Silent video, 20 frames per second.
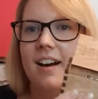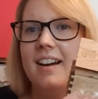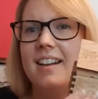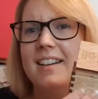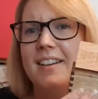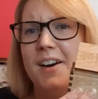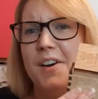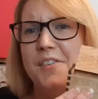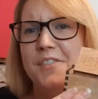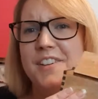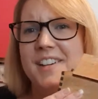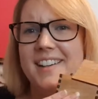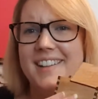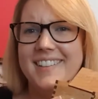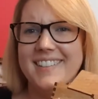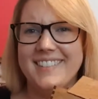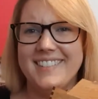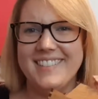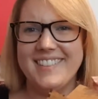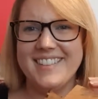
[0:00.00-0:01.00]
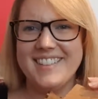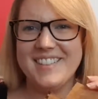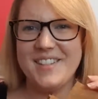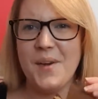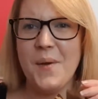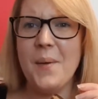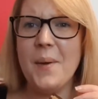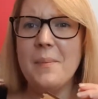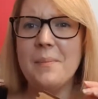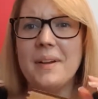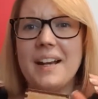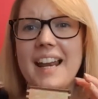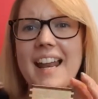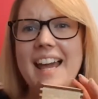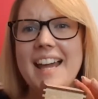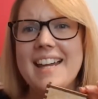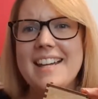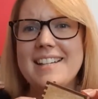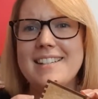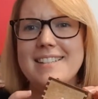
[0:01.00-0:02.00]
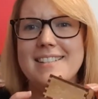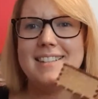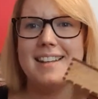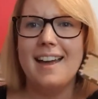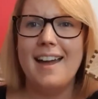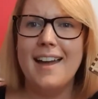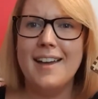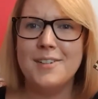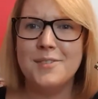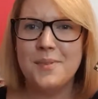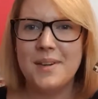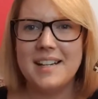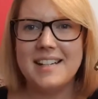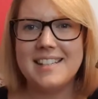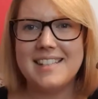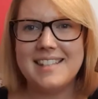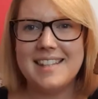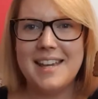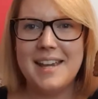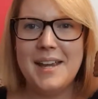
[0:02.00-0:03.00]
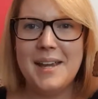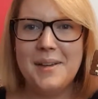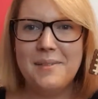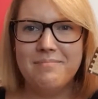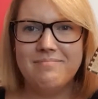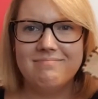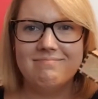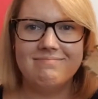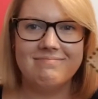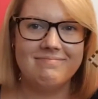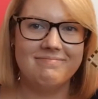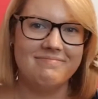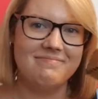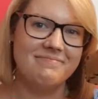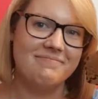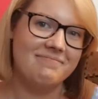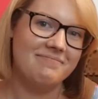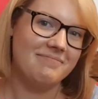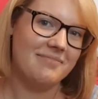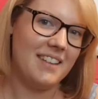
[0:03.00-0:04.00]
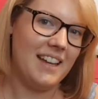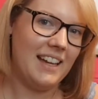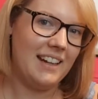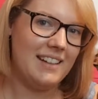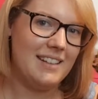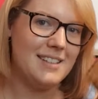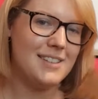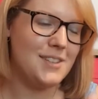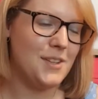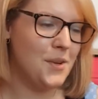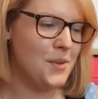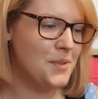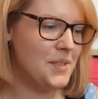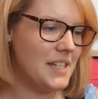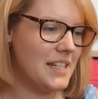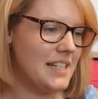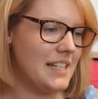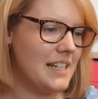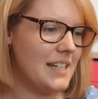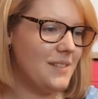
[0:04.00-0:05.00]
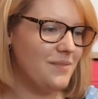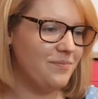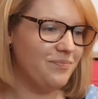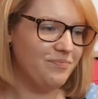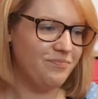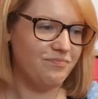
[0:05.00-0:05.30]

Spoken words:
I love it. So it plays Hedwig's theme and it's so diddy.